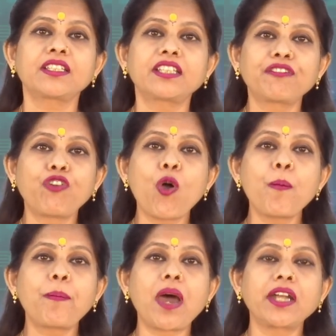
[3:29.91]
that
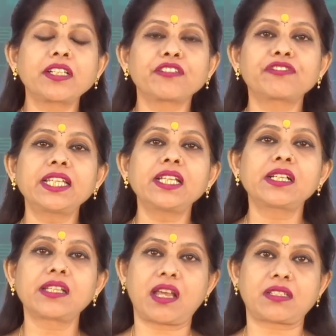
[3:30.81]
form part of the
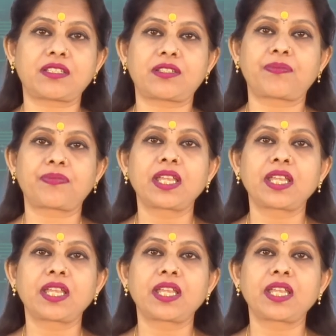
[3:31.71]
class.